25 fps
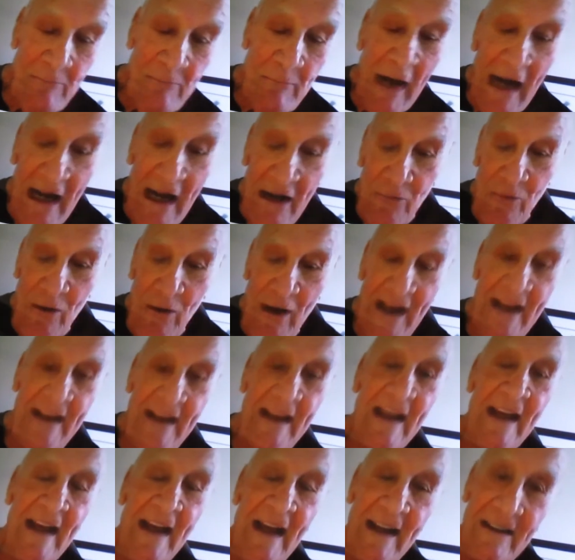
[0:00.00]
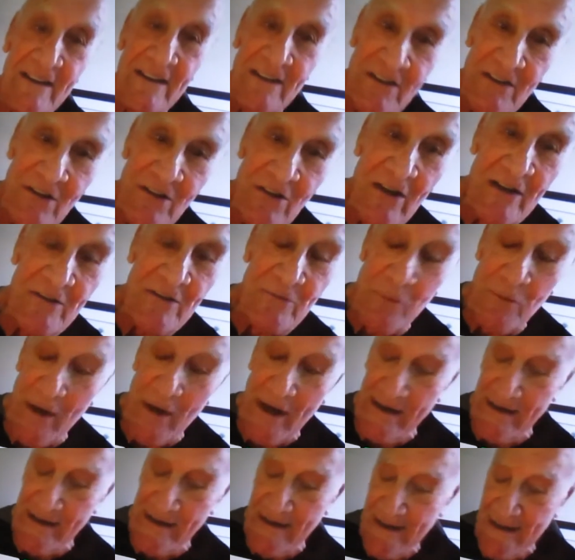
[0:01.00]
way, my way, Alan Kahn
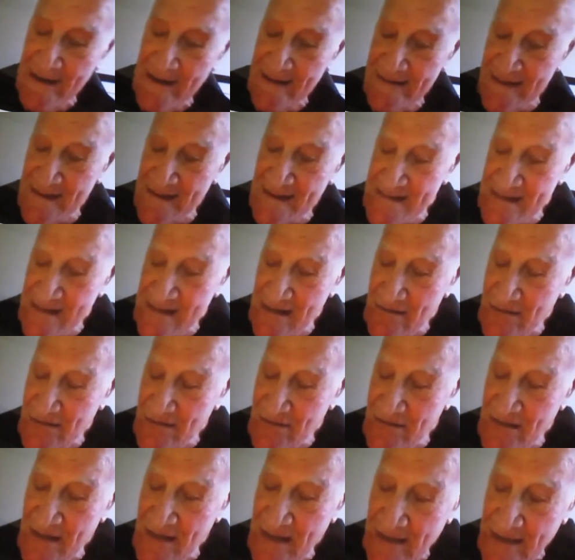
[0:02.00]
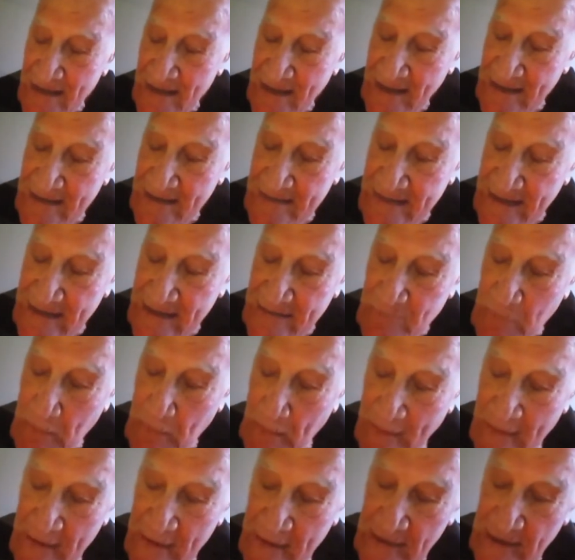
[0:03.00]
way. That's how it all. And then